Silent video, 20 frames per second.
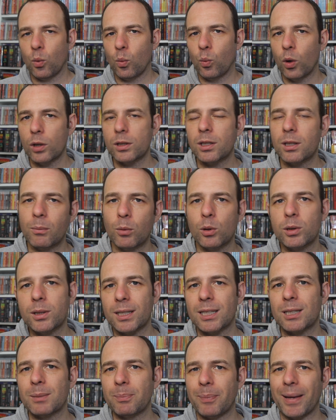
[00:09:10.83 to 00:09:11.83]
What's the
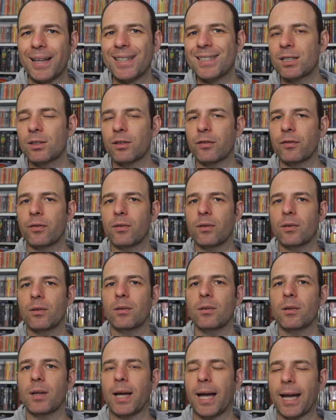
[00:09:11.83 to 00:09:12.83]
most expensive
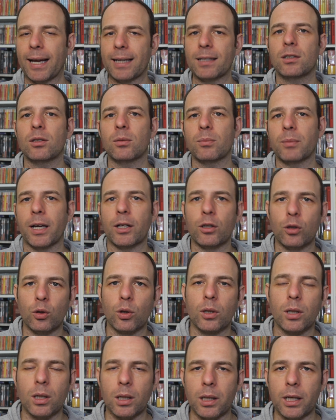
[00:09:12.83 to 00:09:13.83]
item in
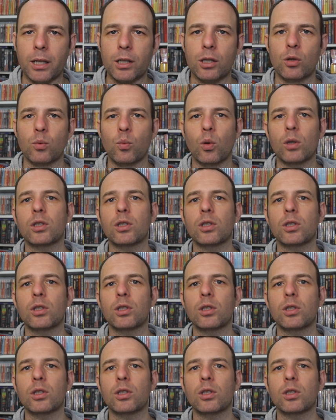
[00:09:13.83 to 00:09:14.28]
your collection?